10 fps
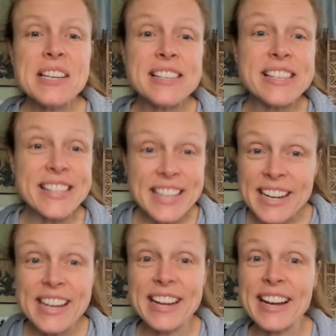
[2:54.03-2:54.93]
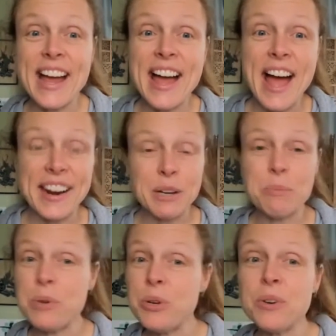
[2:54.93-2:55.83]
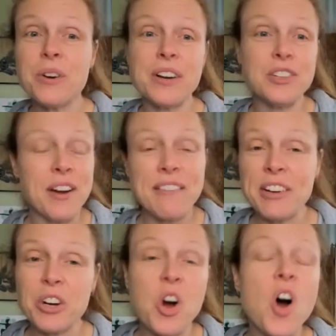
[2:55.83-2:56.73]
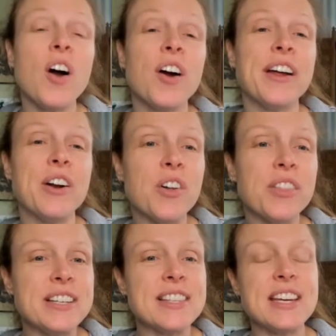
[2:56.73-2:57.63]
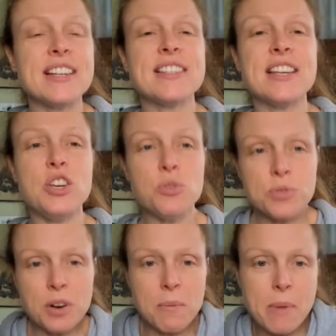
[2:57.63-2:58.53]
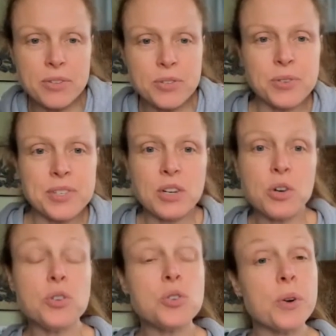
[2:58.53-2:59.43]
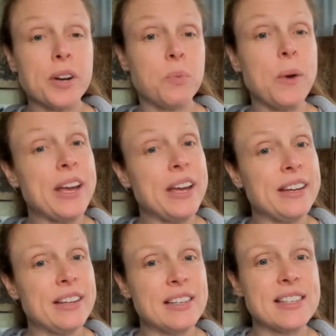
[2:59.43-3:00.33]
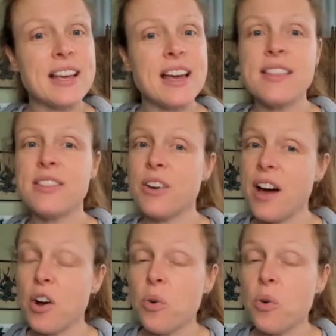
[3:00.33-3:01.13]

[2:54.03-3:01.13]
sitting at a computer and driving a car, and all these things that use our muscles in contorted ways. They're not